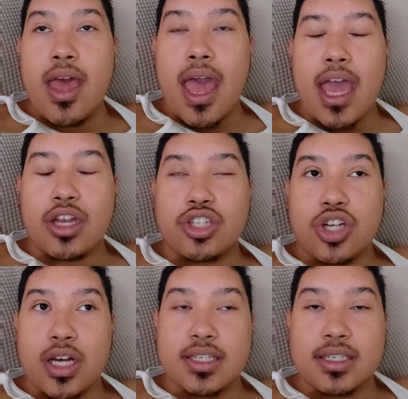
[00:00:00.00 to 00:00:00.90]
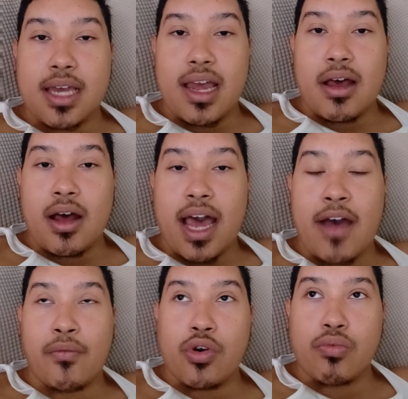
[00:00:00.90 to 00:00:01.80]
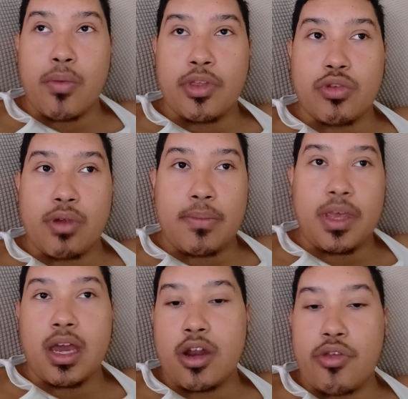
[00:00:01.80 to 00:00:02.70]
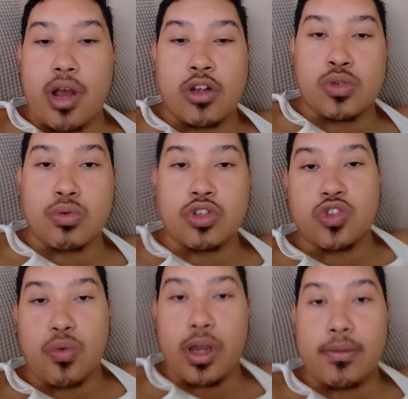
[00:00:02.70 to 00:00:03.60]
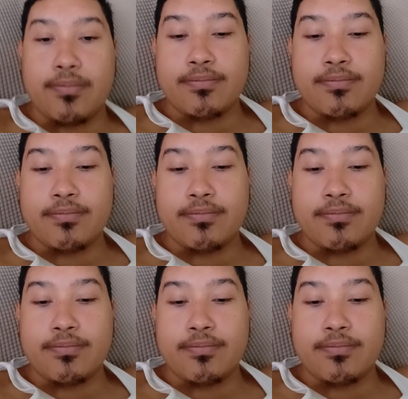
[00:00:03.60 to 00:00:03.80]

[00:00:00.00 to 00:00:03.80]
and just uh, have Wonder Woman three be another Elseworld story.